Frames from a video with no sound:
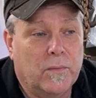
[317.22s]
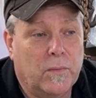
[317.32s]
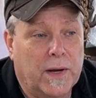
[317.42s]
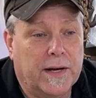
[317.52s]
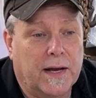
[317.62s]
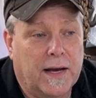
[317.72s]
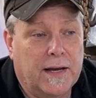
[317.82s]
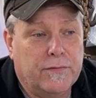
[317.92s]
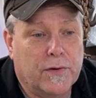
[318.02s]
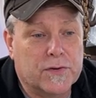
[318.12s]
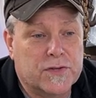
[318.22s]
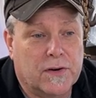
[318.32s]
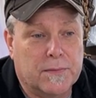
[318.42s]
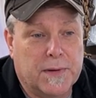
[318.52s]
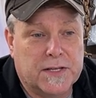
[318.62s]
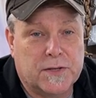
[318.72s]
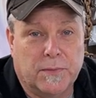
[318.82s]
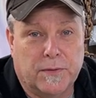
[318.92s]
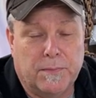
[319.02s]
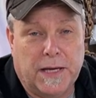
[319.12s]
When I first started
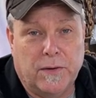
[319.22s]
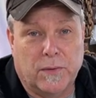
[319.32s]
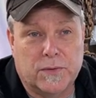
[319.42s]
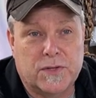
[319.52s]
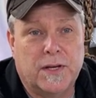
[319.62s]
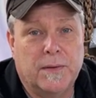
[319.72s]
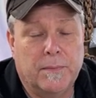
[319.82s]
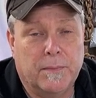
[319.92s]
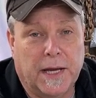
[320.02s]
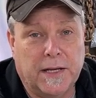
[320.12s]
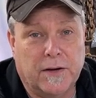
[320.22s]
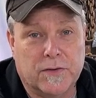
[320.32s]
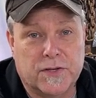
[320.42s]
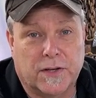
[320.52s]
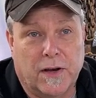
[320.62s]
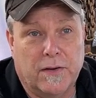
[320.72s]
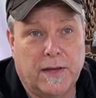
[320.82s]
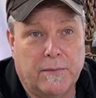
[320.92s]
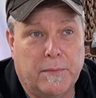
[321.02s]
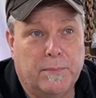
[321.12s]
messing with Beatles many years ago,
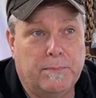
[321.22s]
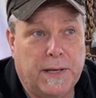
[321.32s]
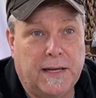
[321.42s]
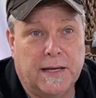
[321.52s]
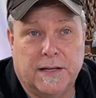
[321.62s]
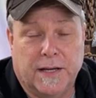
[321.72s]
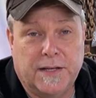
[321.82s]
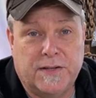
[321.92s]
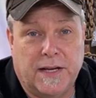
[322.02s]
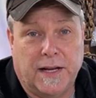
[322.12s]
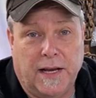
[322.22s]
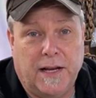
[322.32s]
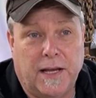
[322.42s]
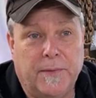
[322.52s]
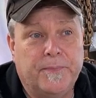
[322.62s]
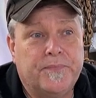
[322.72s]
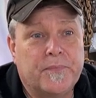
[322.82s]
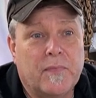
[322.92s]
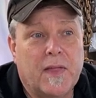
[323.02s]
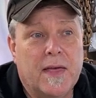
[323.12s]
that would be in 1980,
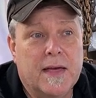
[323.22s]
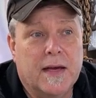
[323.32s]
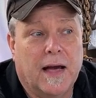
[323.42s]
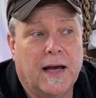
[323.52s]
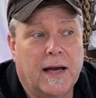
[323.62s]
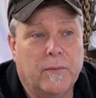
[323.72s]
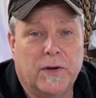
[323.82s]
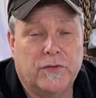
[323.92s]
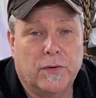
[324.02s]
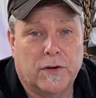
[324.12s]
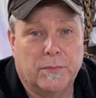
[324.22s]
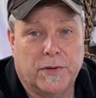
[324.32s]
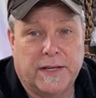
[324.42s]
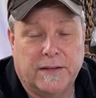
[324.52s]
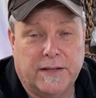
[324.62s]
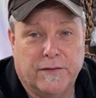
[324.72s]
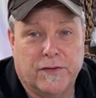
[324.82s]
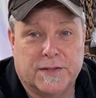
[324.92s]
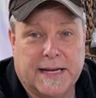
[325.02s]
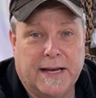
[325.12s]
I went to a completely
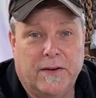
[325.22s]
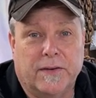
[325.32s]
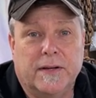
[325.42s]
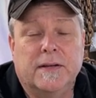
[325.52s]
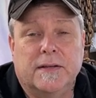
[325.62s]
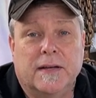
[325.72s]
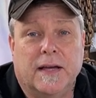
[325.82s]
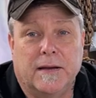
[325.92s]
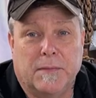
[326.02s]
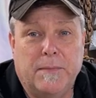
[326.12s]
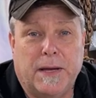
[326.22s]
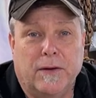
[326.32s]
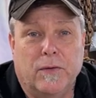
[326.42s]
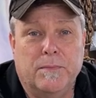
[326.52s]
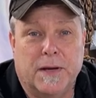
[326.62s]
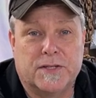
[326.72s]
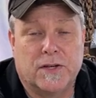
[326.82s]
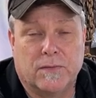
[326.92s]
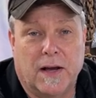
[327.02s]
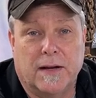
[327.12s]
different town in my Beetle,
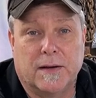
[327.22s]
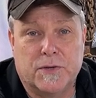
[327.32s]
messing around.